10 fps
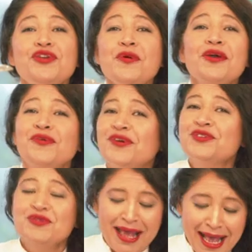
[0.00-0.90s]
you are going
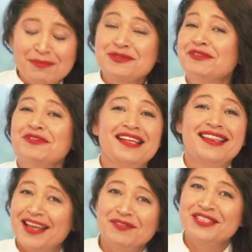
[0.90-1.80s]
to absolutely
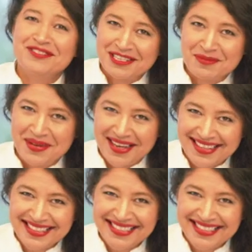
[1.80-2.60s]
love this recipe.